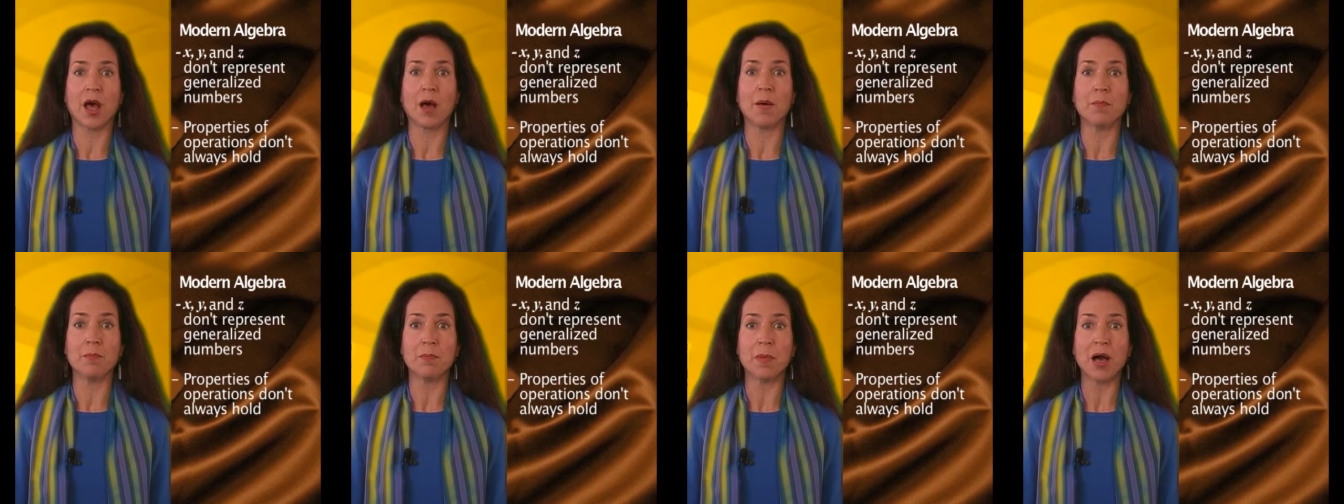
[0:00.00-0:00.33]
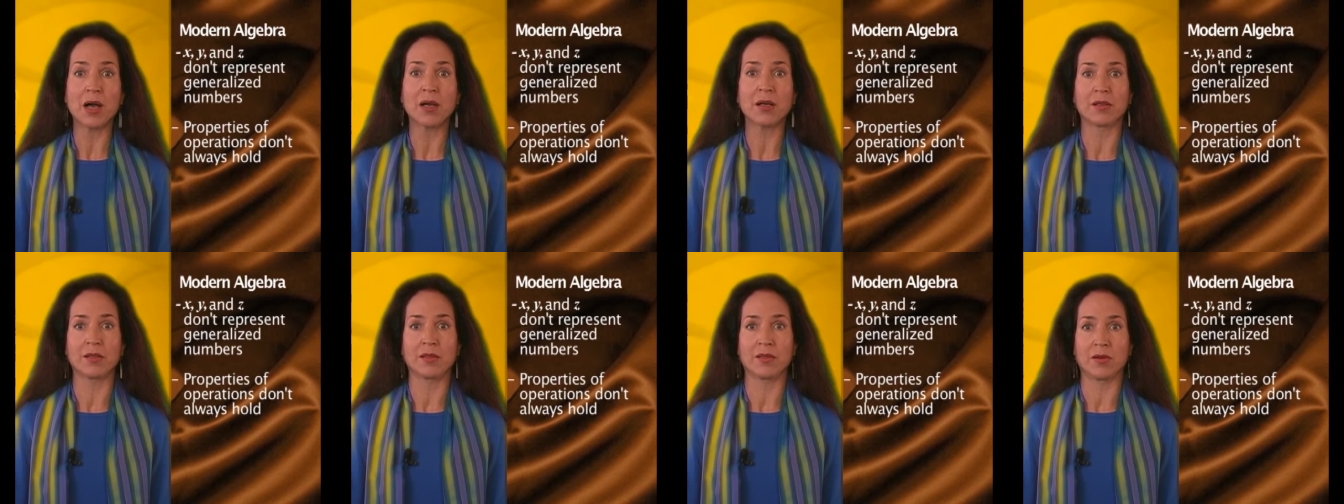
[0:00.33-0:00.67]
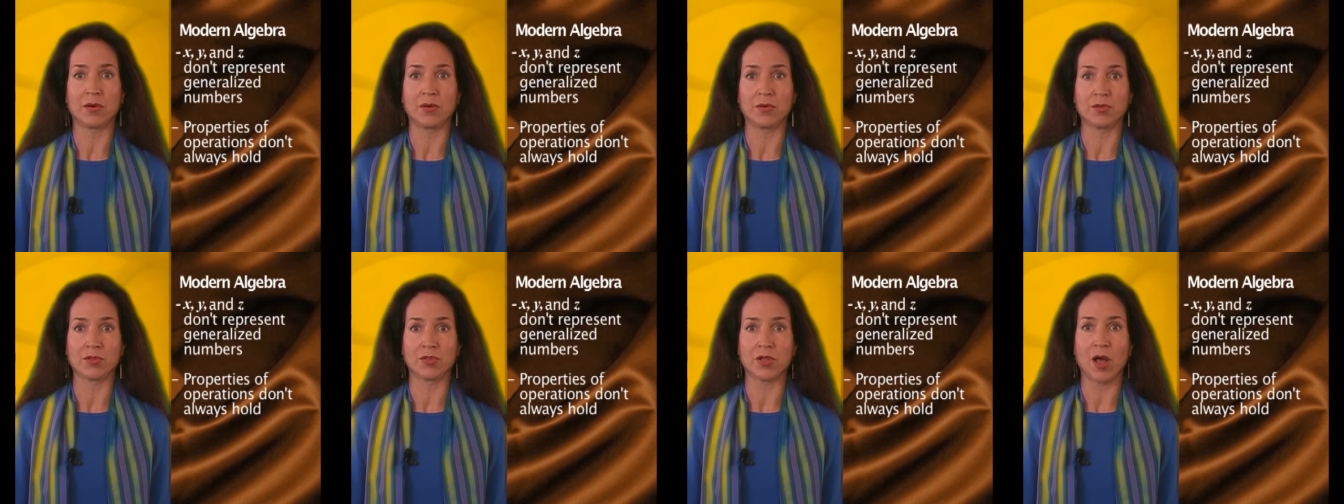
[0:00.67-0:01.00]
among
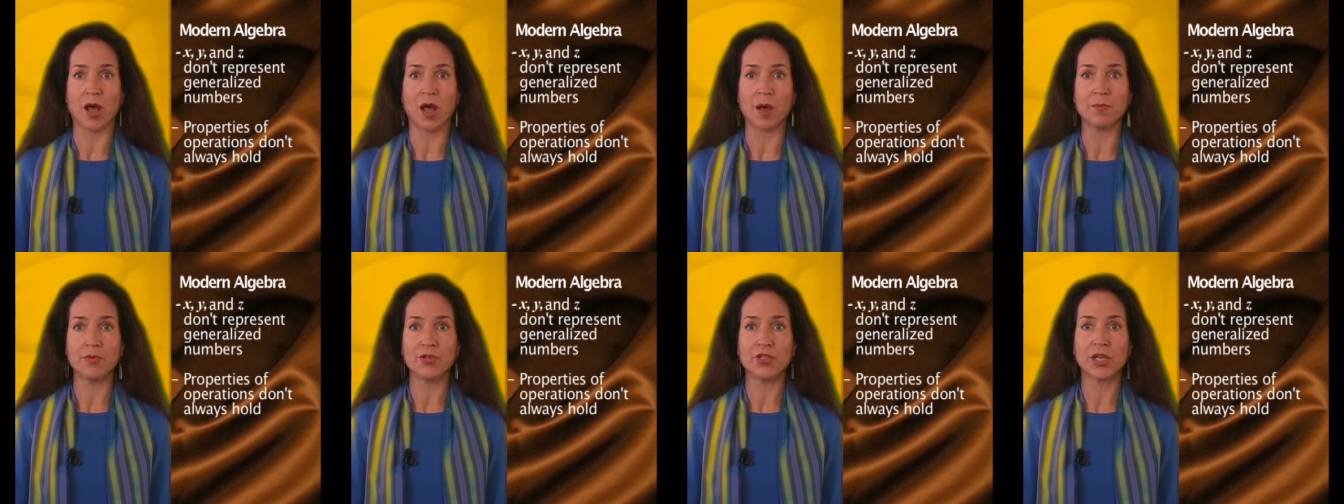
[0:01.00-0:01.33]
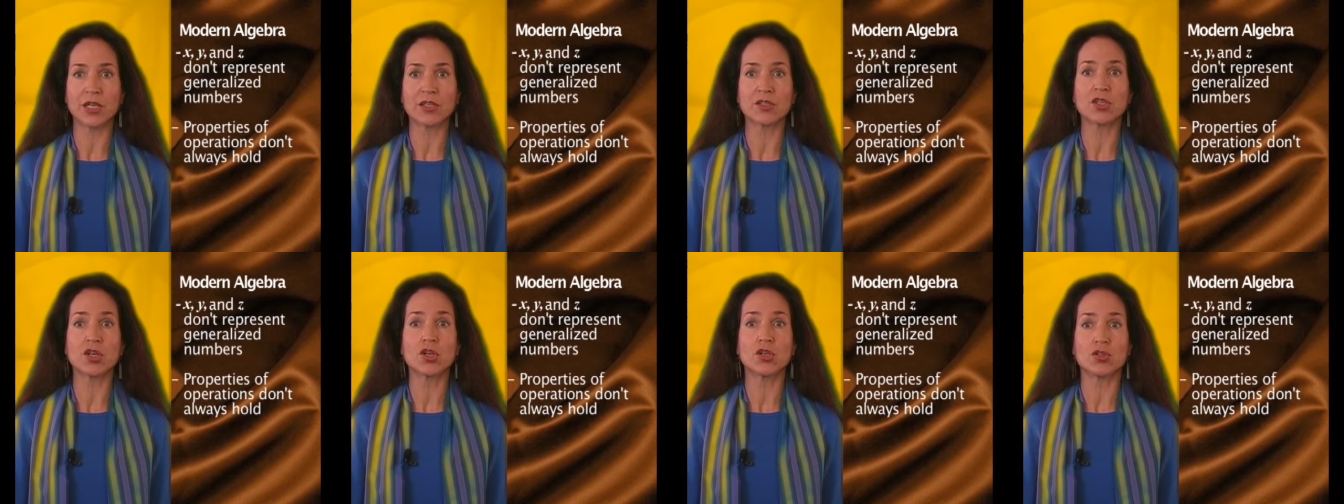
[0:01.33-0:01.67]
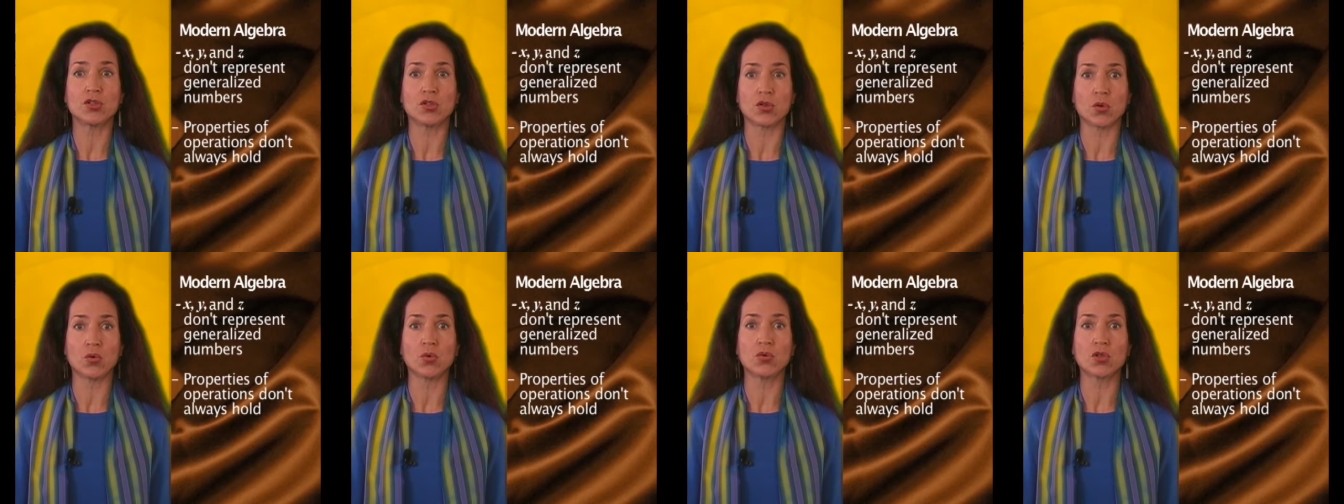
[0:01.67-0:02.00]
those objects
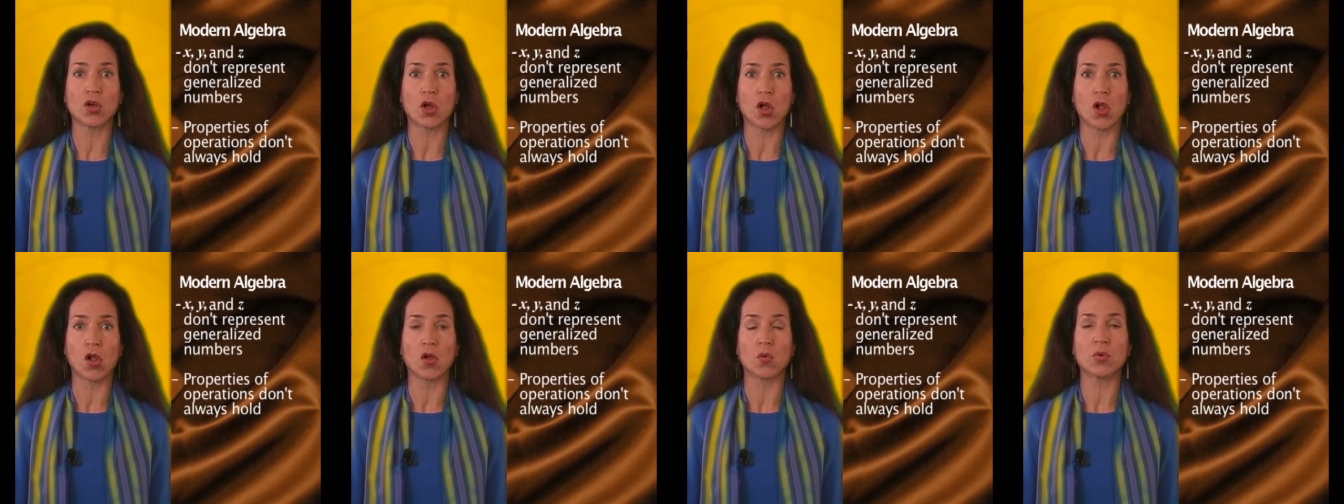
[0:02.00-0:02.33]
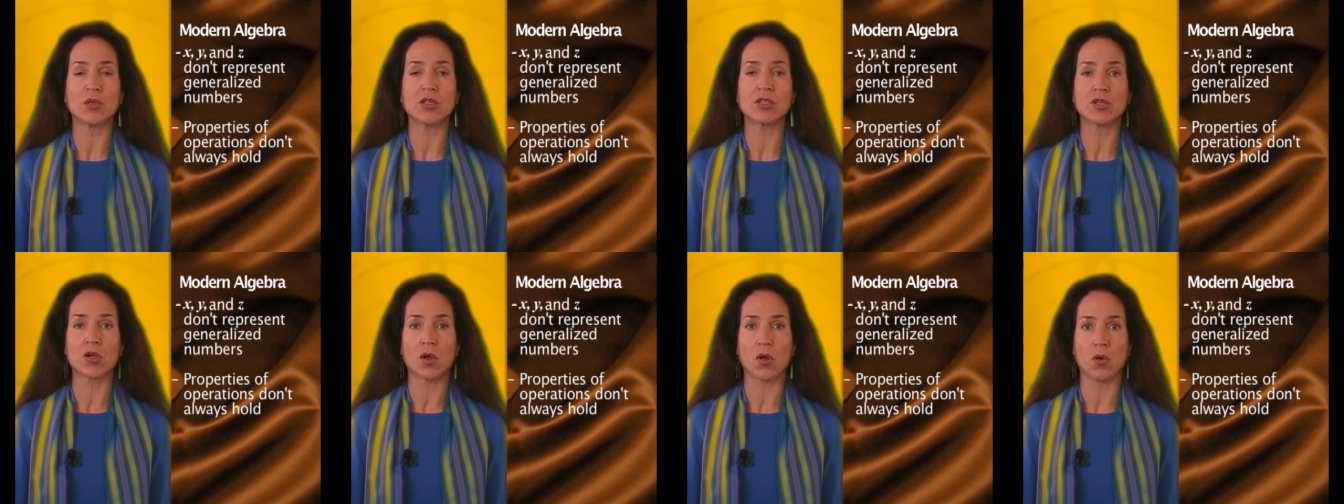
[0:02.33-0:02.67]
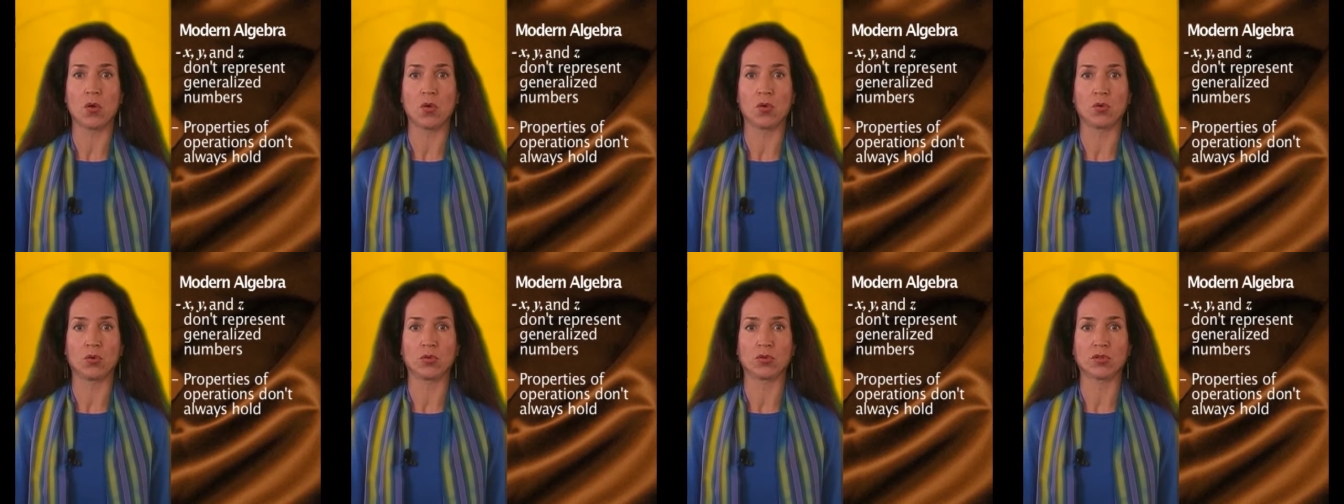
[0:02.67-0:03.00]
don't always
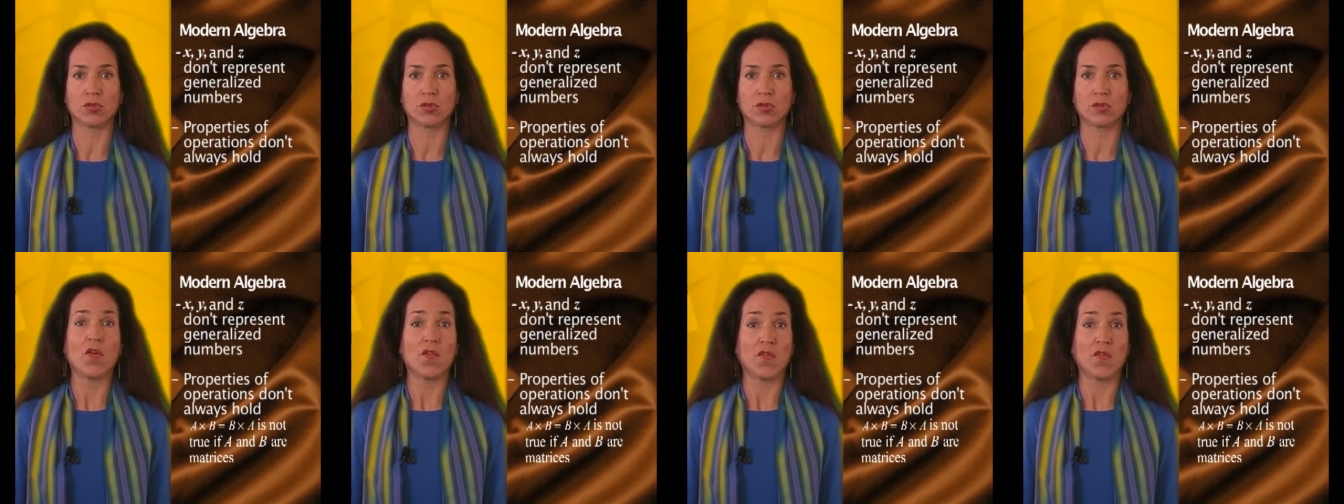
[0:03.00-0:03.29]
hold.